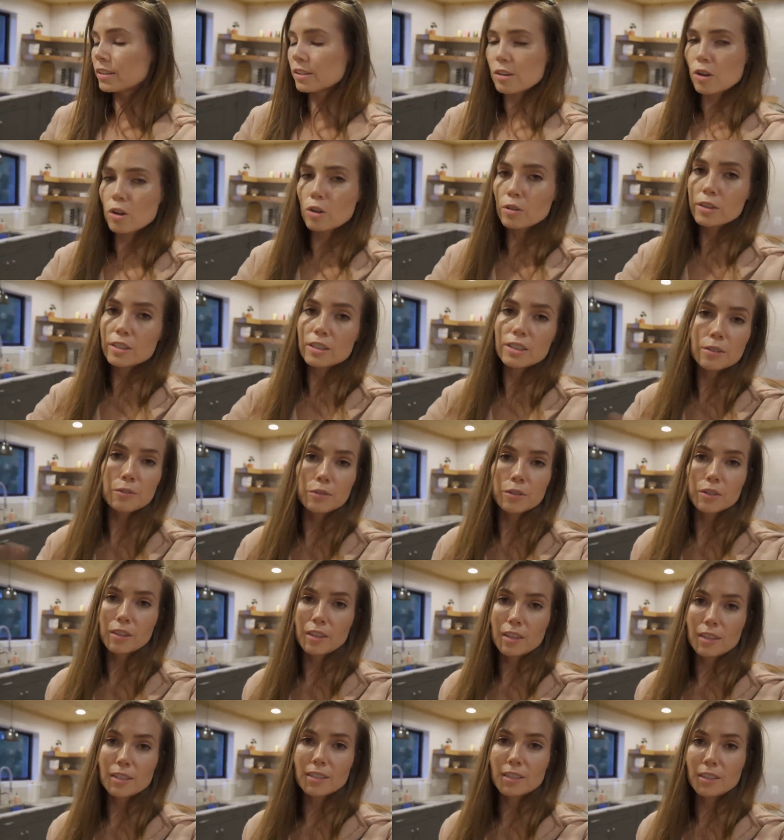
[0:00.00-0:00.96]
and all the
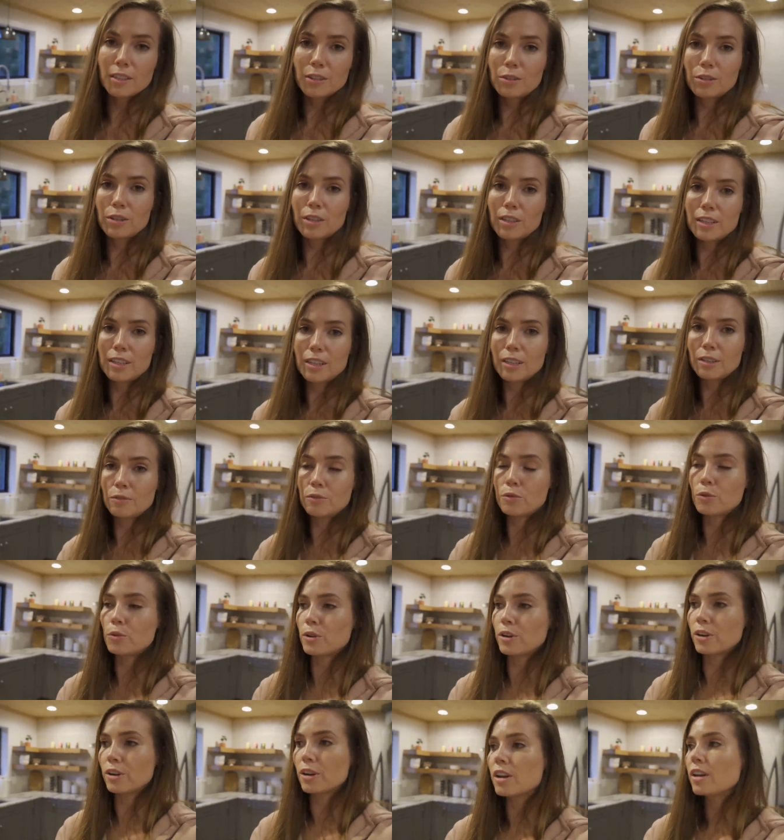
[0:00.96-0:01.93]
different things that you could need
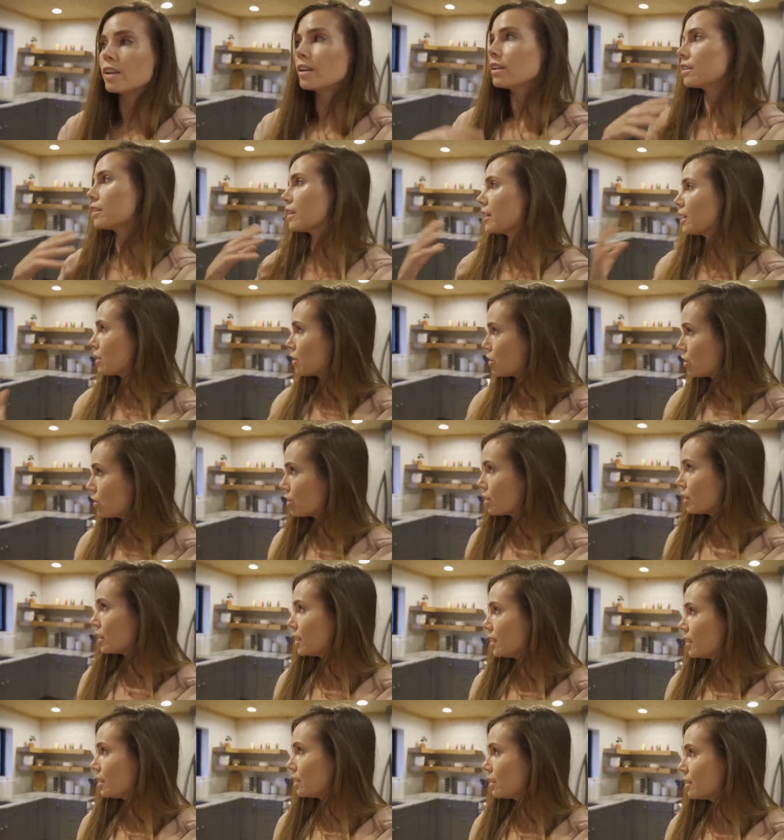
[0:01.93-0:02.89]
for like
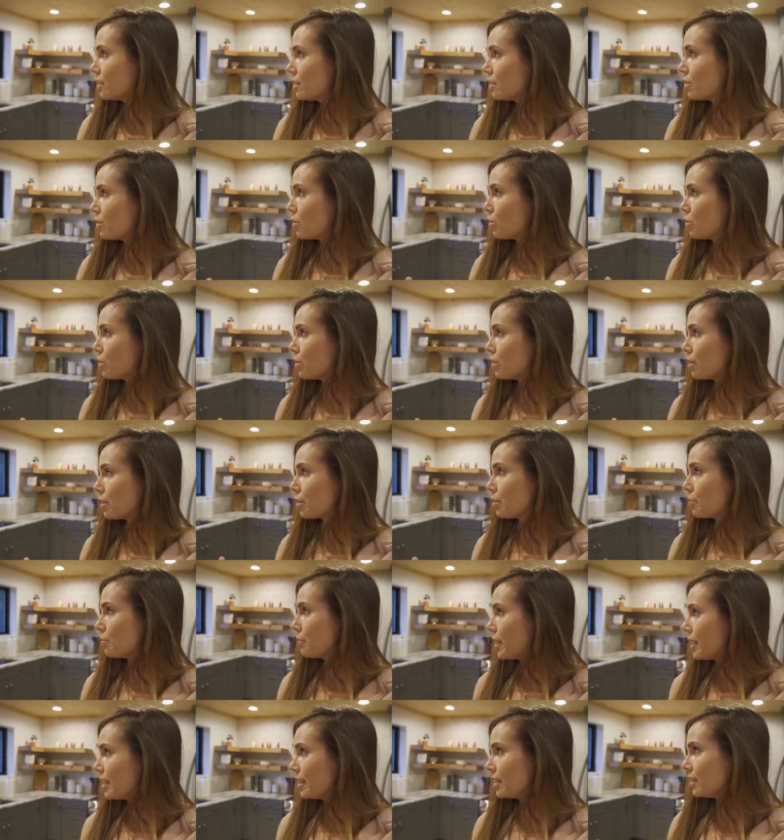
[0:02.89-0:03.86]
cooking mm -hmm.
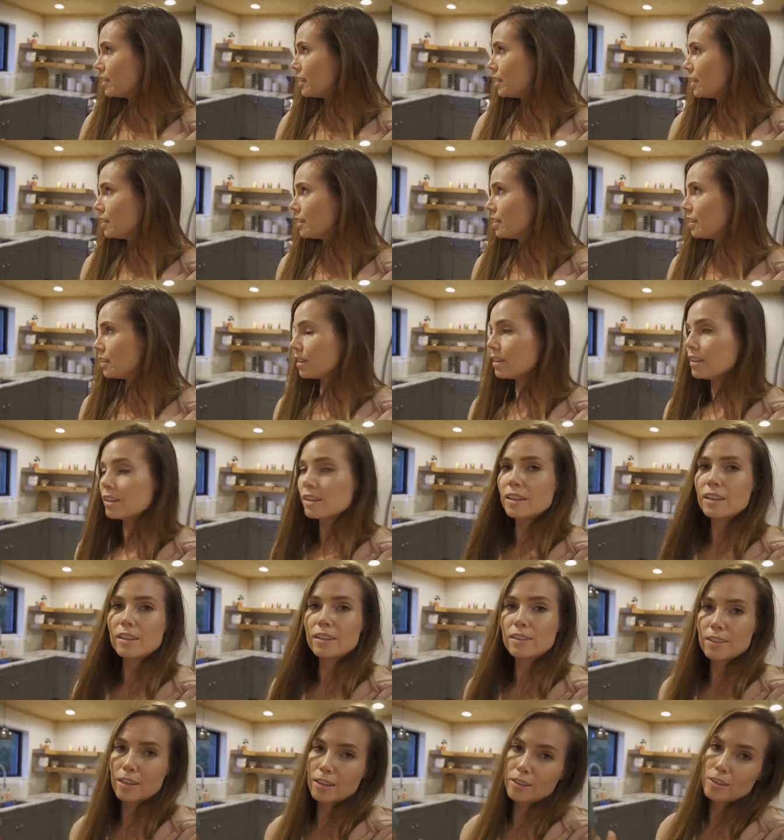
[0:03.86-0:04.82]
or baking.
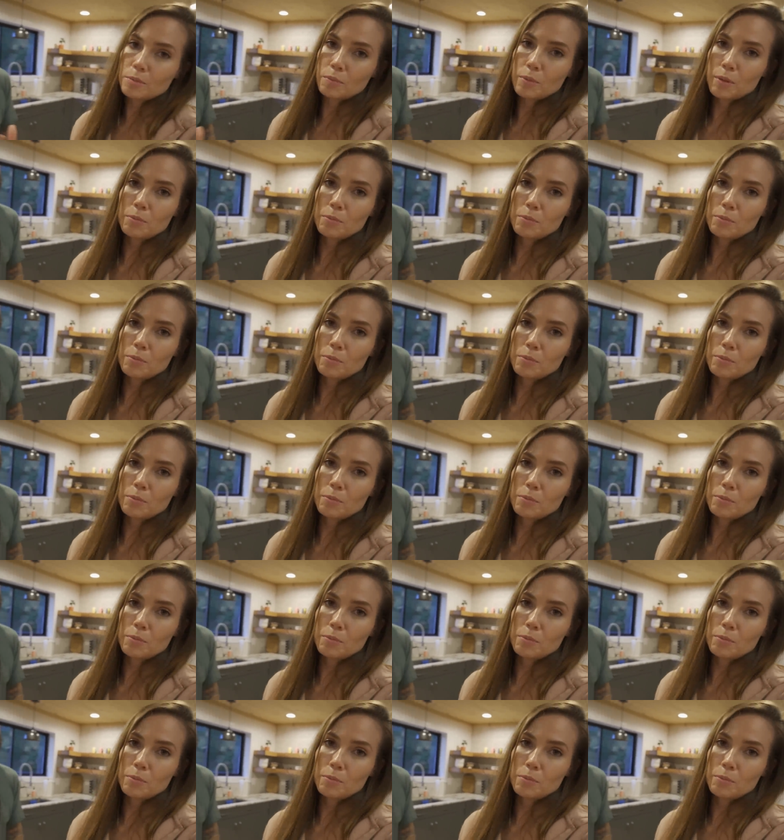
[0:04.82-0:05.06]
Not that